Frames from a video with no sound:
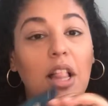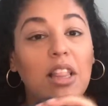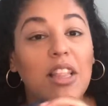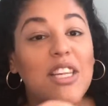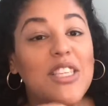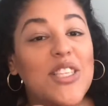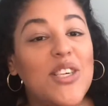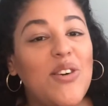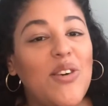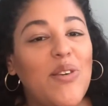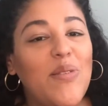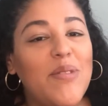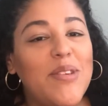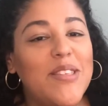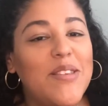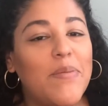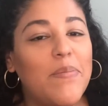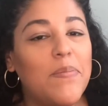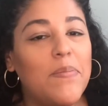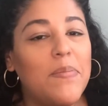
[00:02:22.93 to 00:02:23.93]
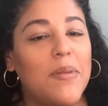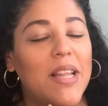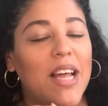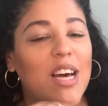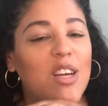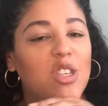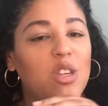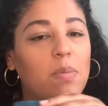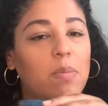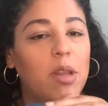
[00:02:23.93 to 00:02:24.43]
Let's go in with some
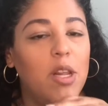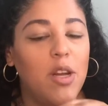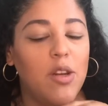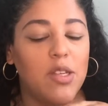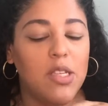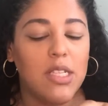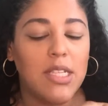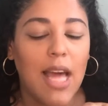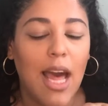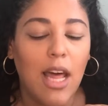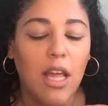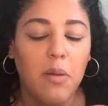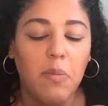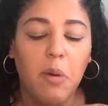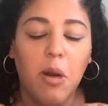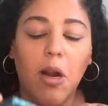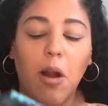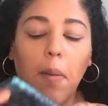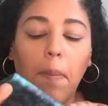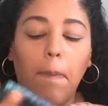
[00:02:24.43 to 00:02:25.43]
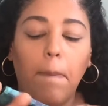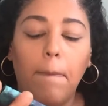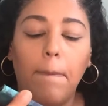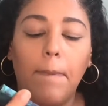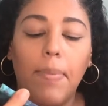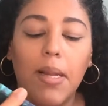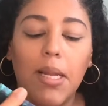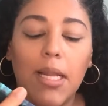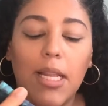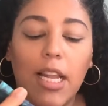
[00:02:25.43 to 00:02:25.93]
blush. I'm gonna use this Alamar
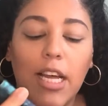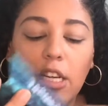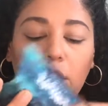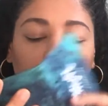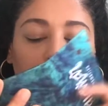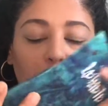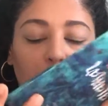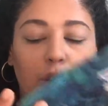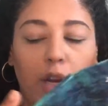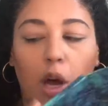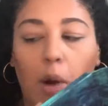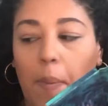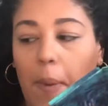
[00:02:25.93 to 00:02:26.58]
Blush Trio